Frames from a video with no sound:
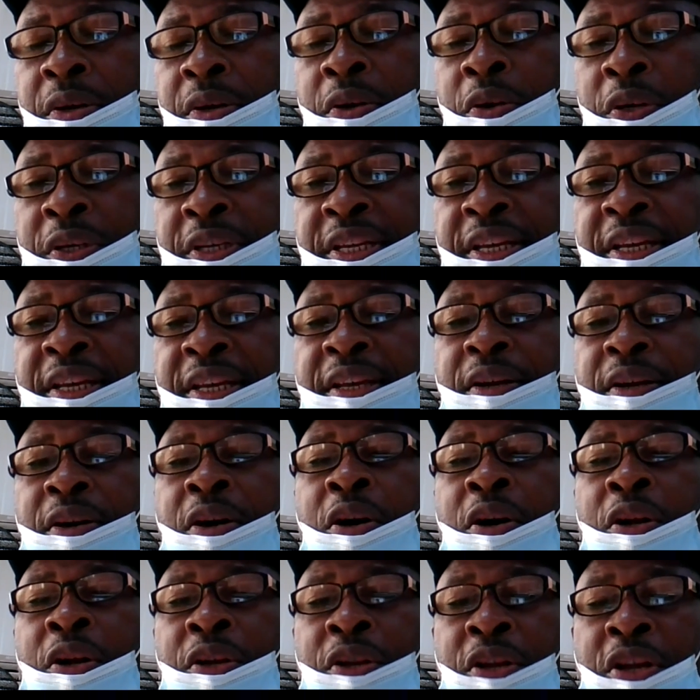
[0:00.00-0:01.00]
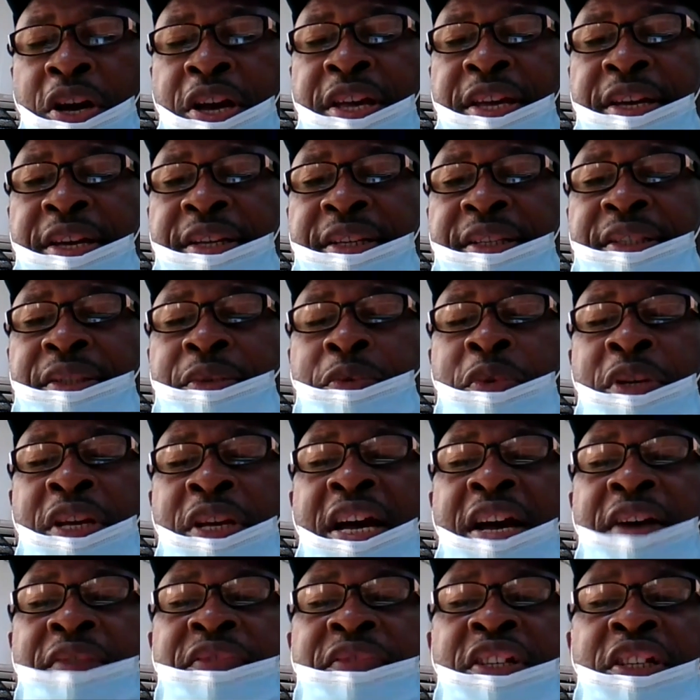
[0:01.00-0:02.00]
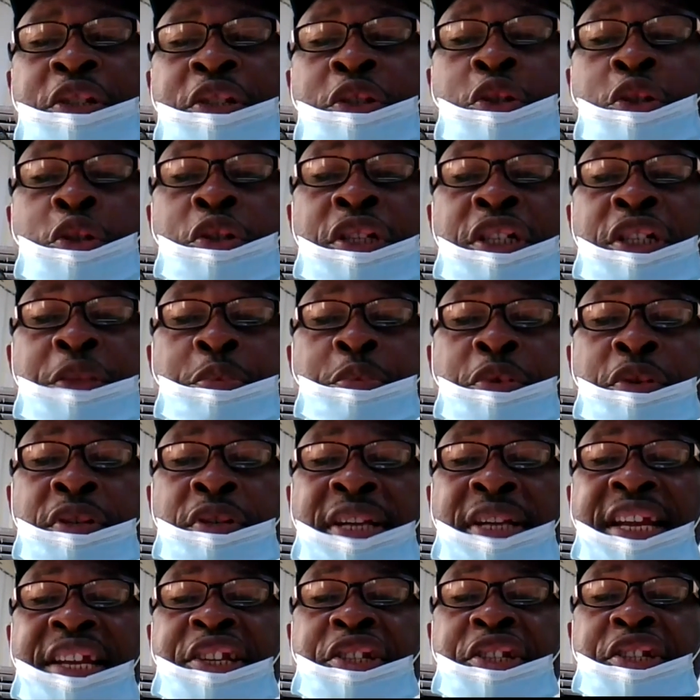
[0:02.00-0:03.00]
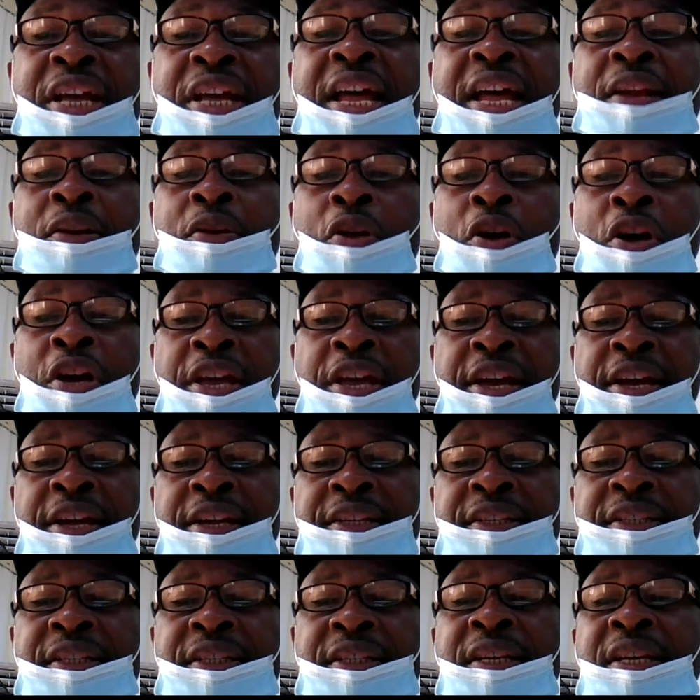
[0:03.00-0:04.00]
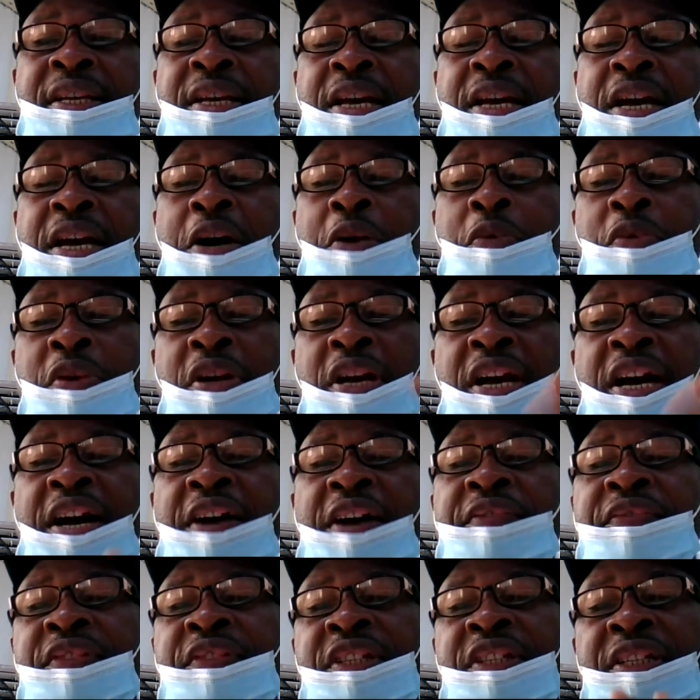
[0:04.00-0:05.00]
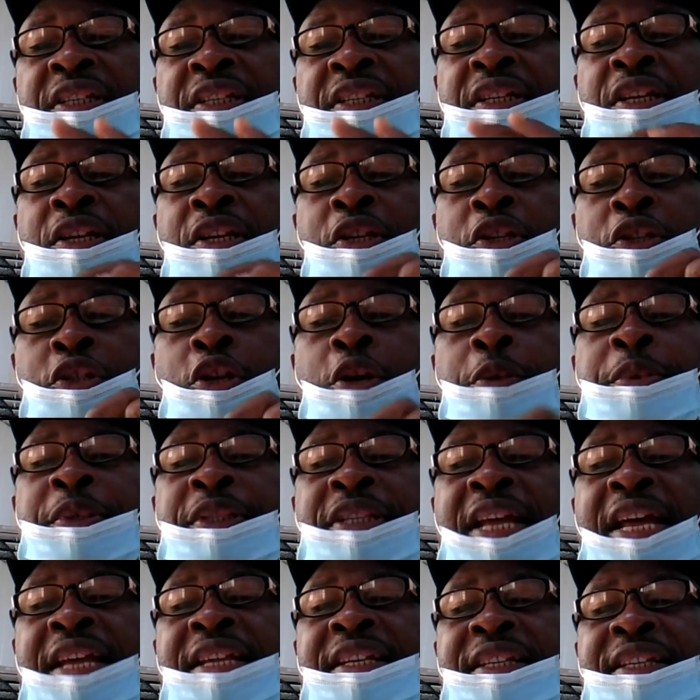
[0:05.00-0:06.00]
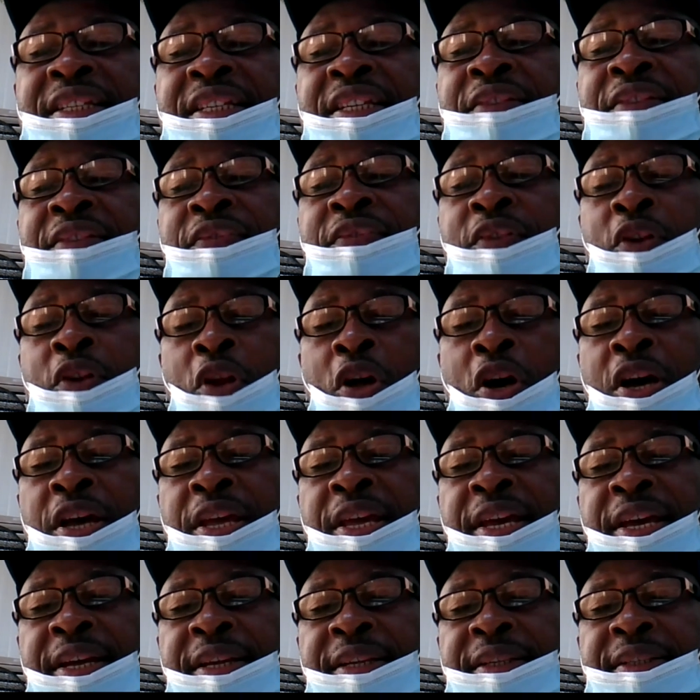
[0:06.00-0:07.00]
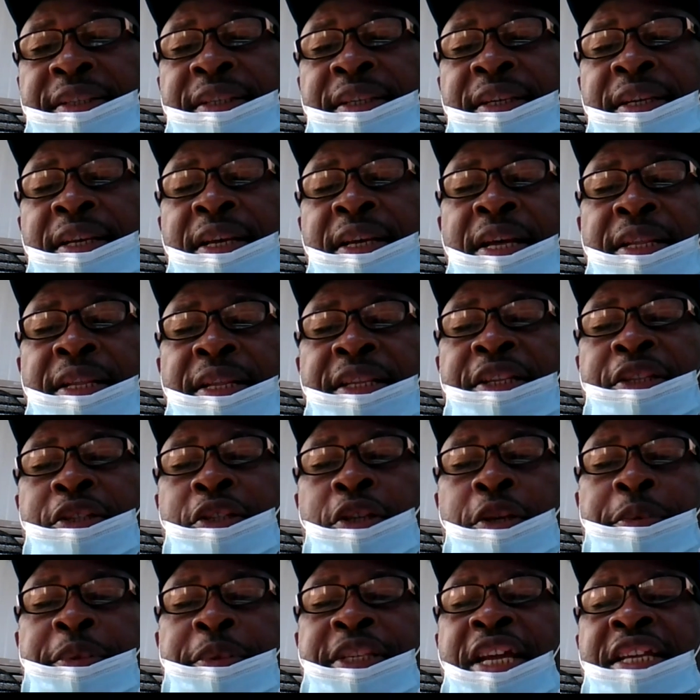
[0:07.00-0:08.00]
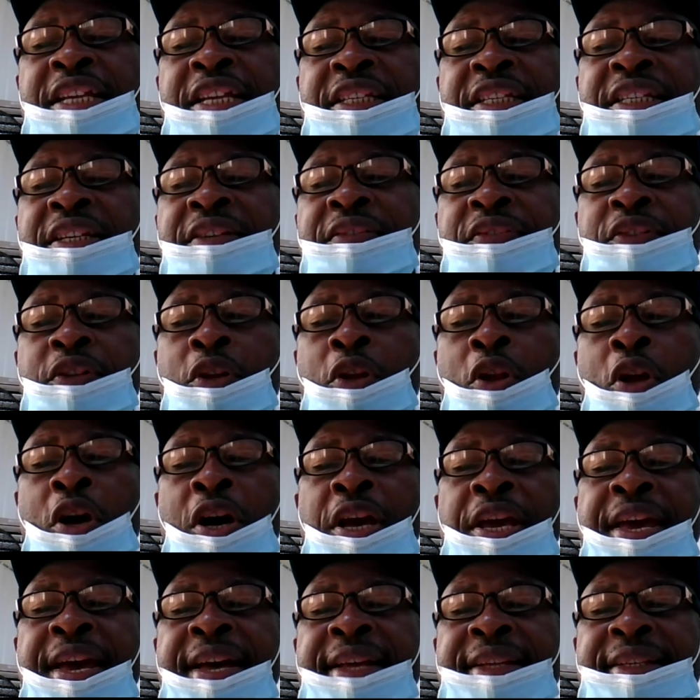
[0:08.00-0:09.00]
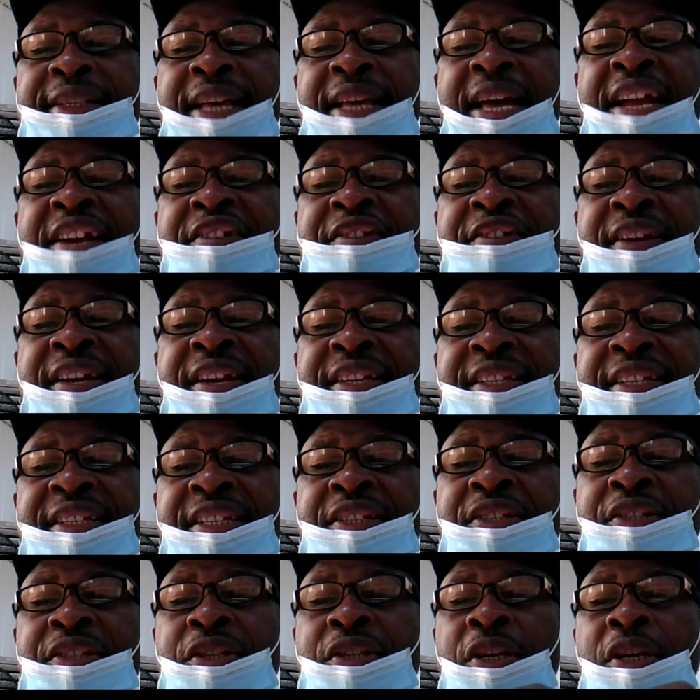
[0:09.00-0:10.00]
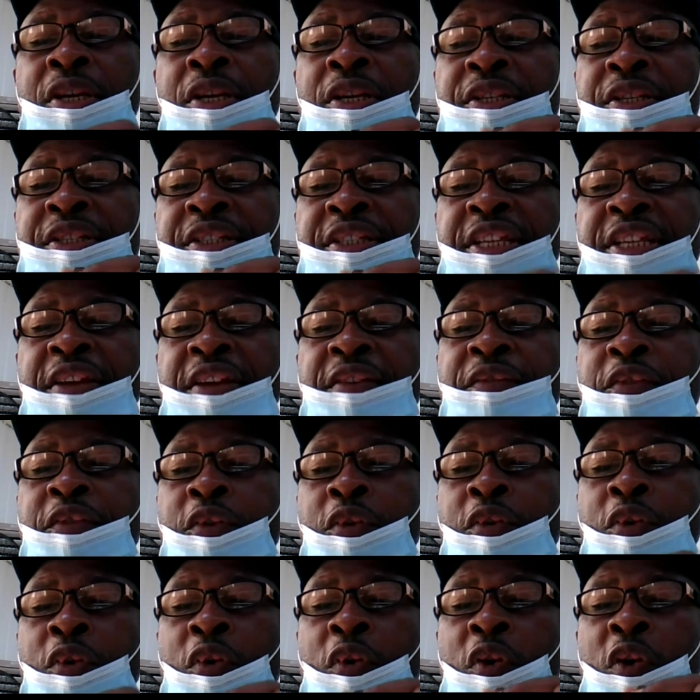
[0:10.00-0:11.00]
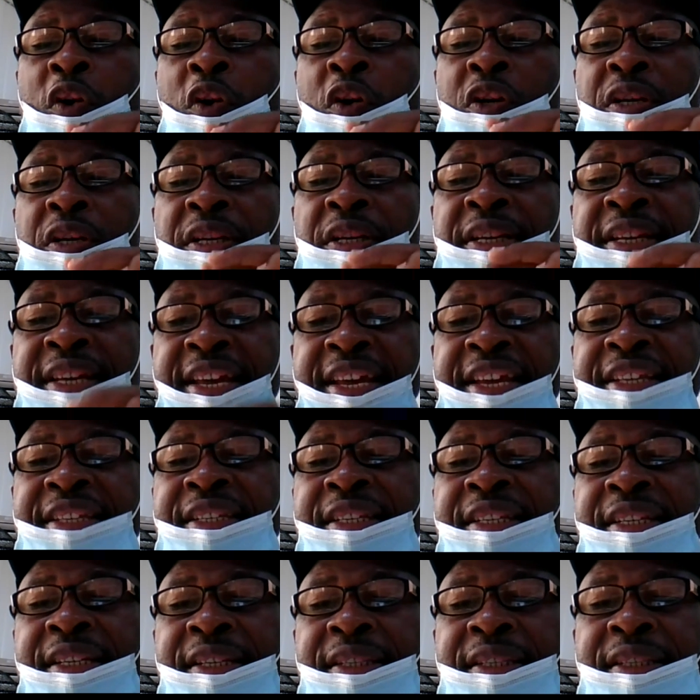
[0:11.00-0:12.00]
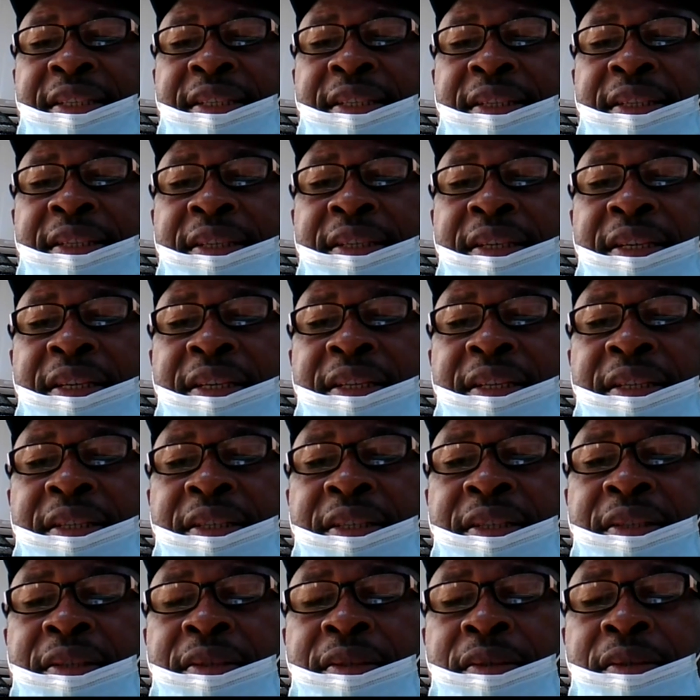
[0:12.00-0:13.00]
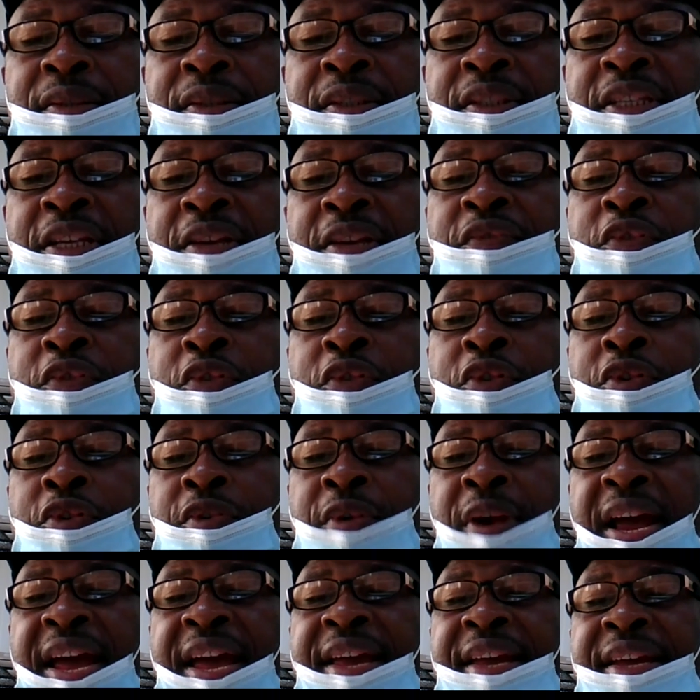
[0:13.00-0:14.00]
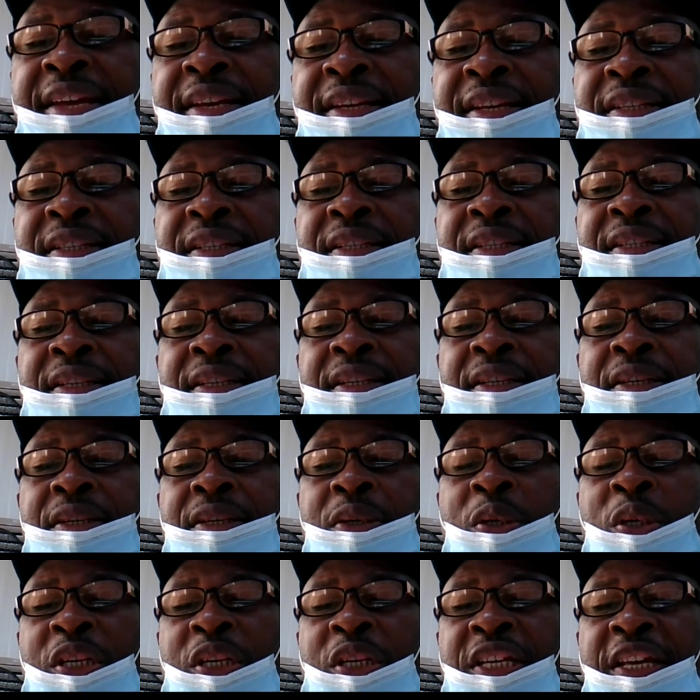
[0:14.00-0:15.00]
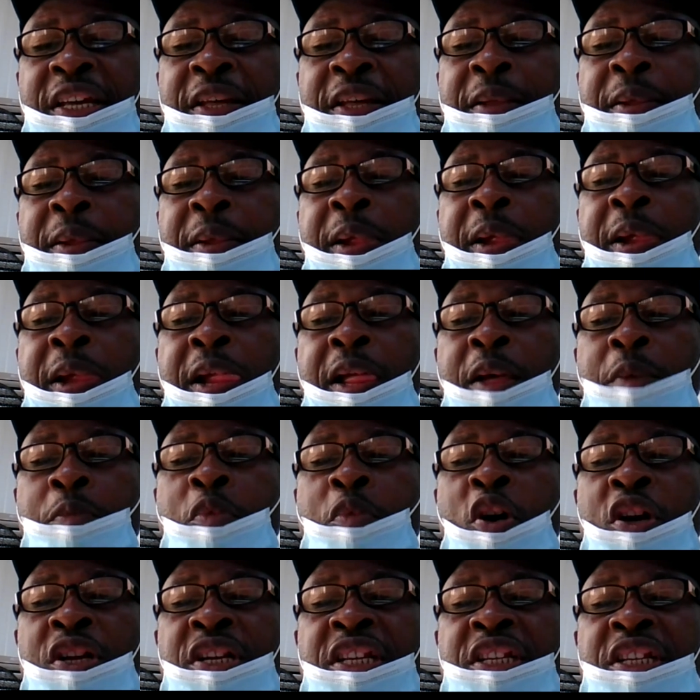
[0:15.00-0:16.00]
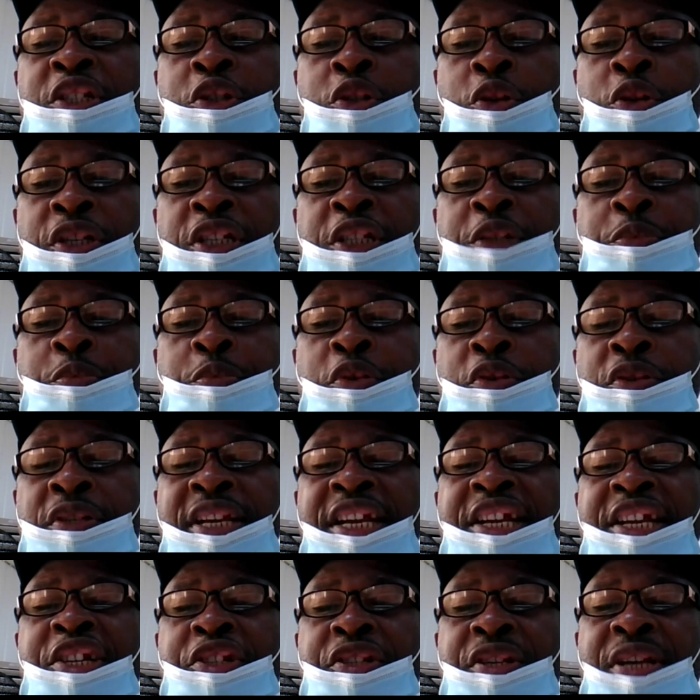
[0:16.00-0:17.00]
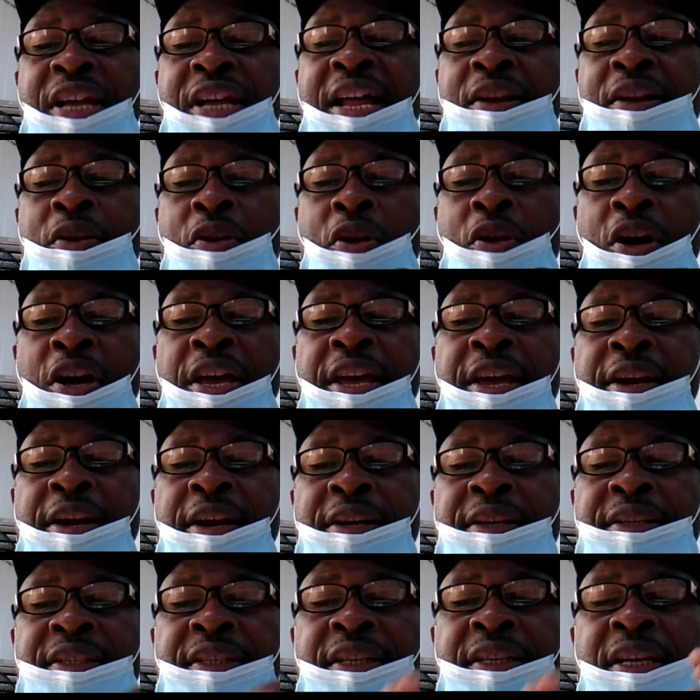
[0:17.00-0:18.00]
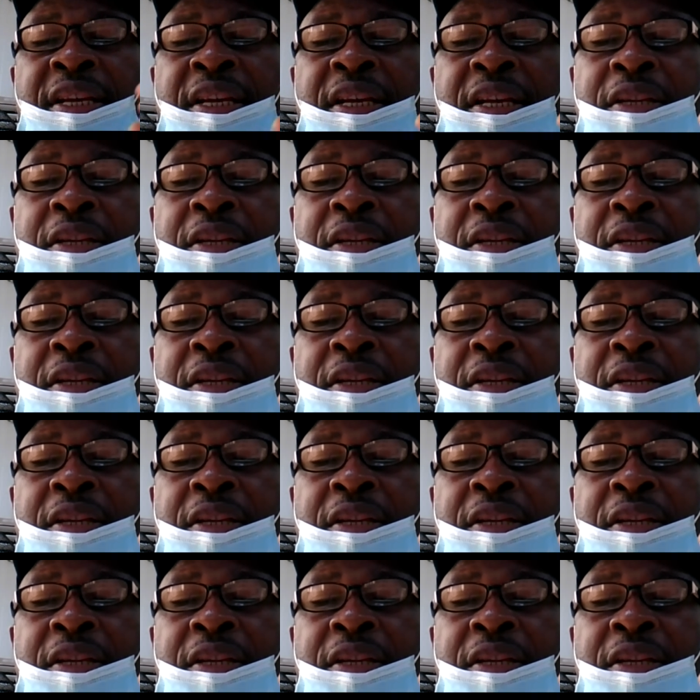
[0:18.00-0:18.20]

okay, or lawyers. We have the jurisprudential lawyers, and we have the substantive lawyers. The substantive lawyers addresses civil cases, civil rights, okay? But the jurisprudential lawyers